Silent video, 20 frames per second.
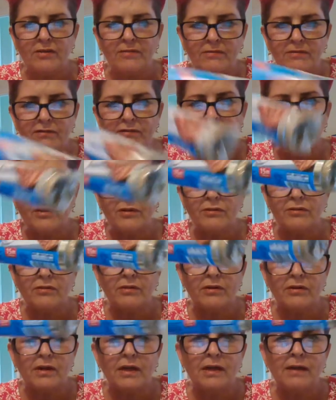foil,
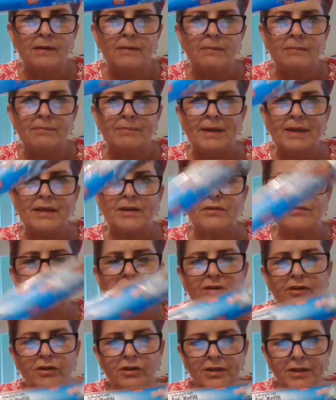baker
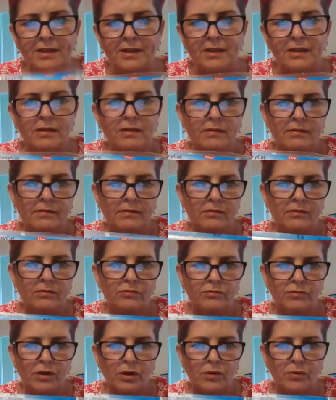foil
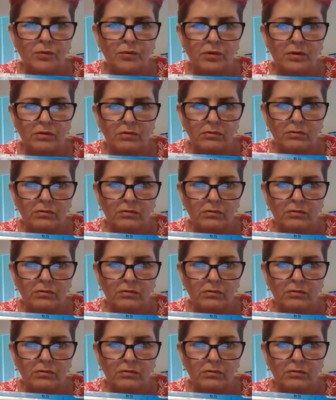roll.